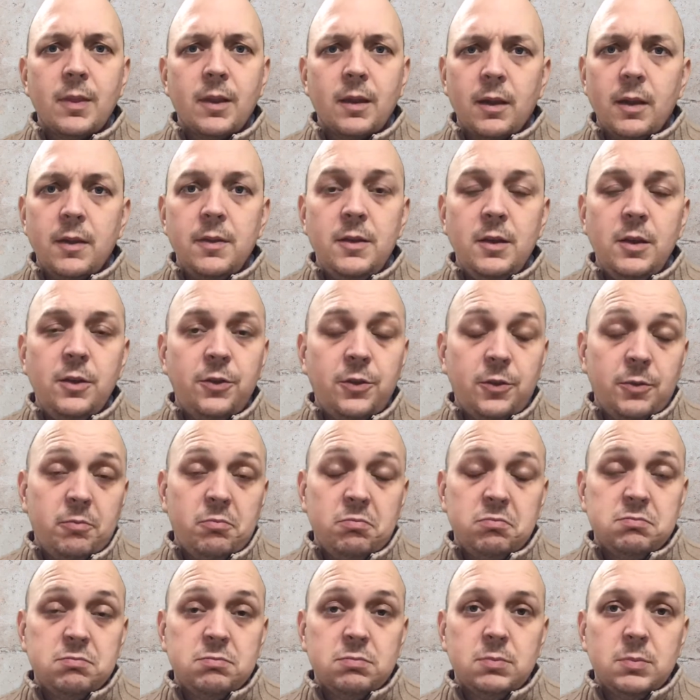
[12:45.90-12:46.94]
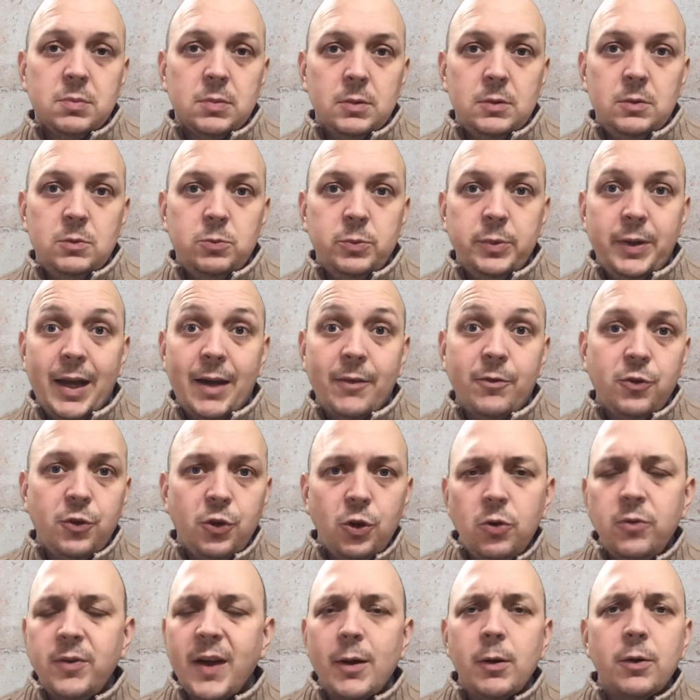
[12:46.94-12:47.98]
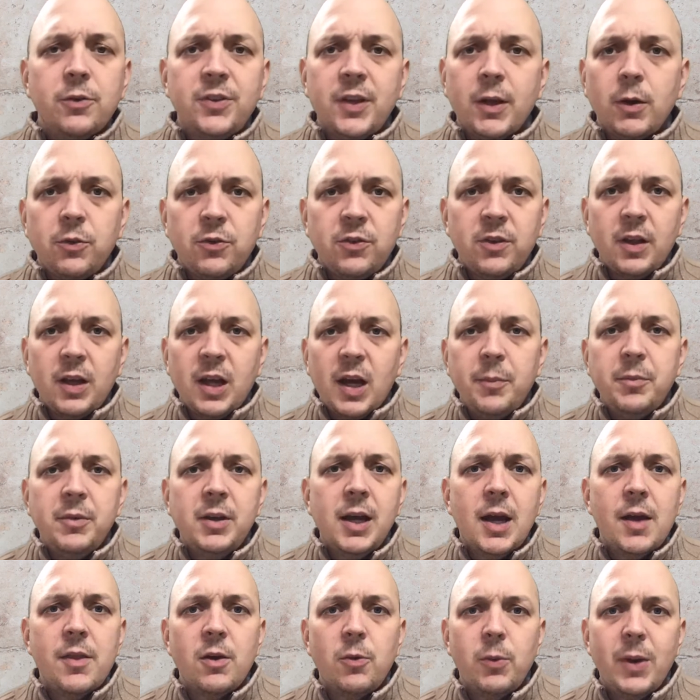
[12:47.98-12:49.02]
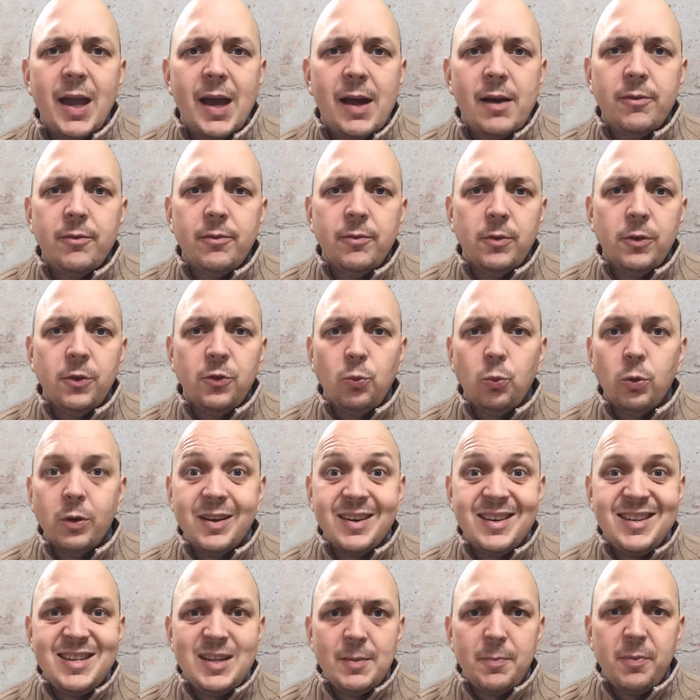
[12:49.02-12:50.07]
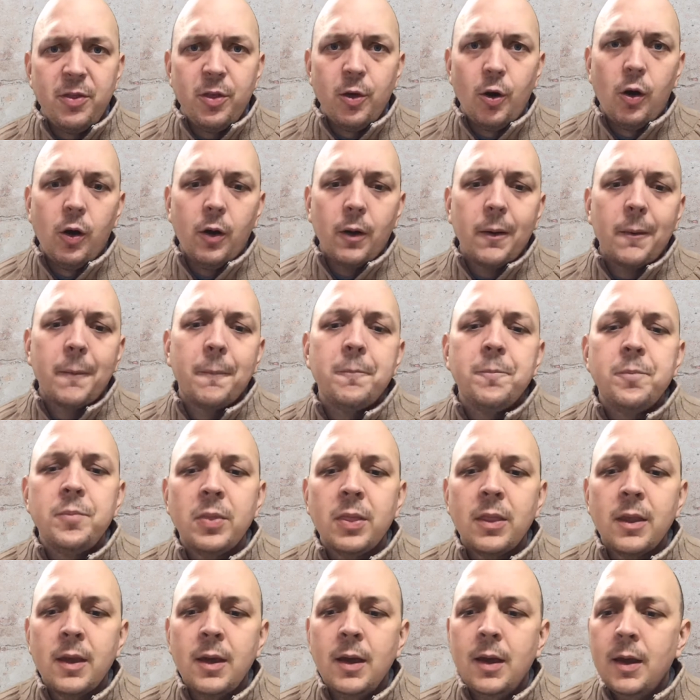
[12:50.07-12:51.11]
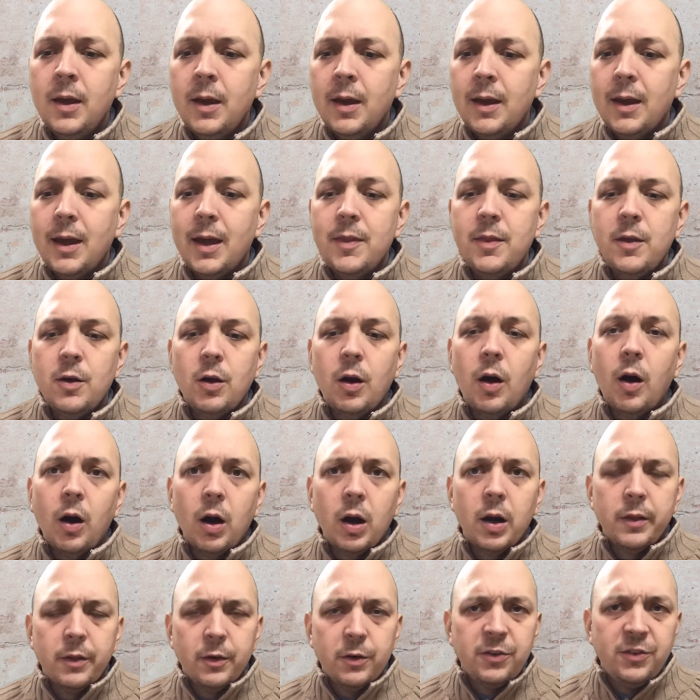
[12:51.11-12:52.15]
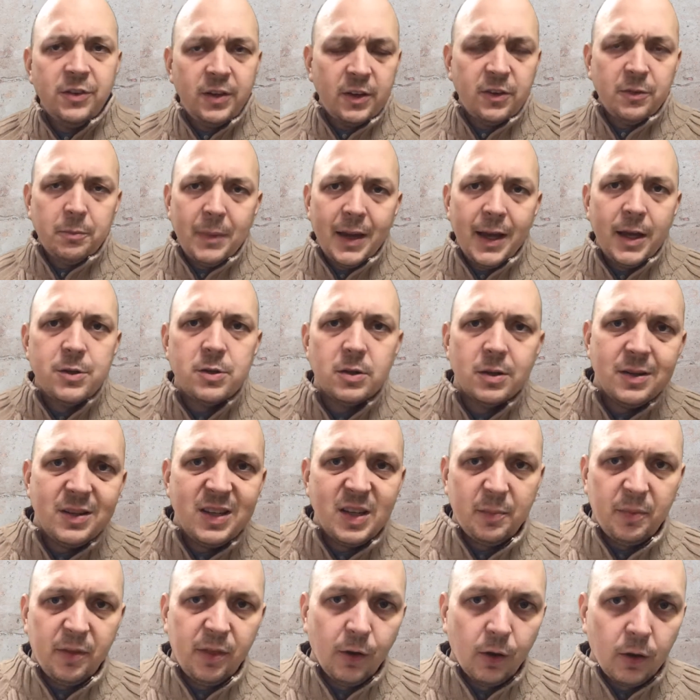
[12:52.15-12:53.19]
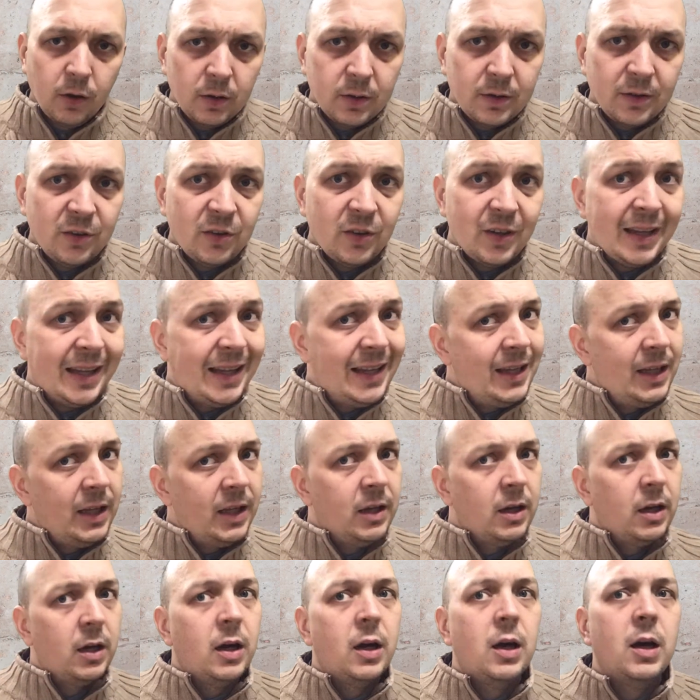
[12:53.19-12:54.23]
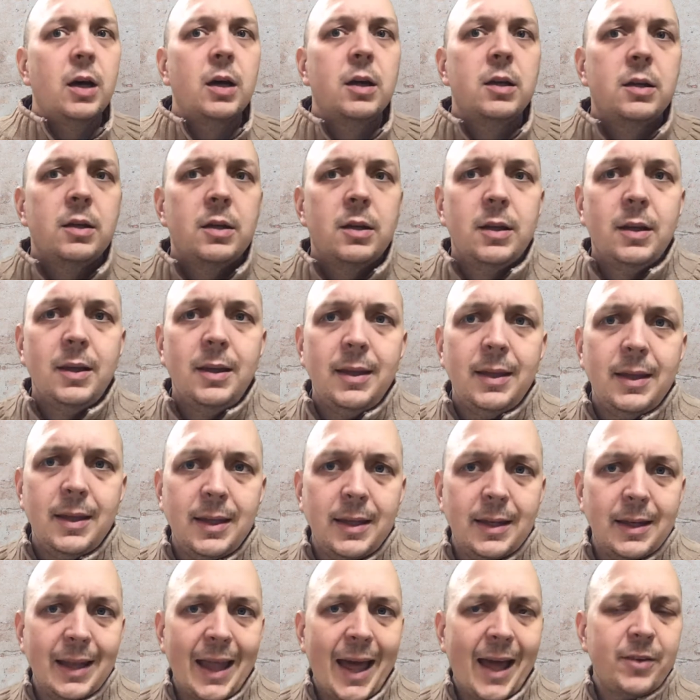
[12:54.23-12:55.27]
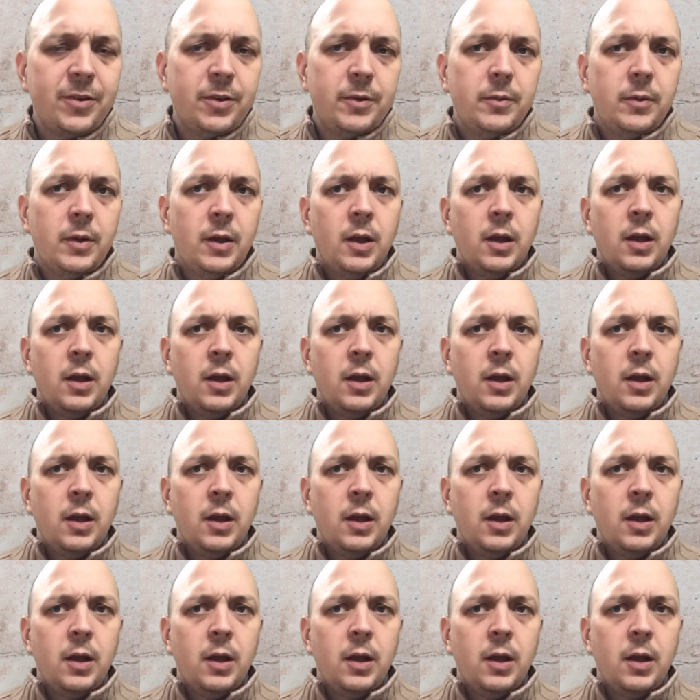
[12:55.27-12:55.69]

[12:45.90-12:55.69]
In these, when we have two vowel sounds that come together, we have this word diphthong. And there's 6 major diphthongs in Latin.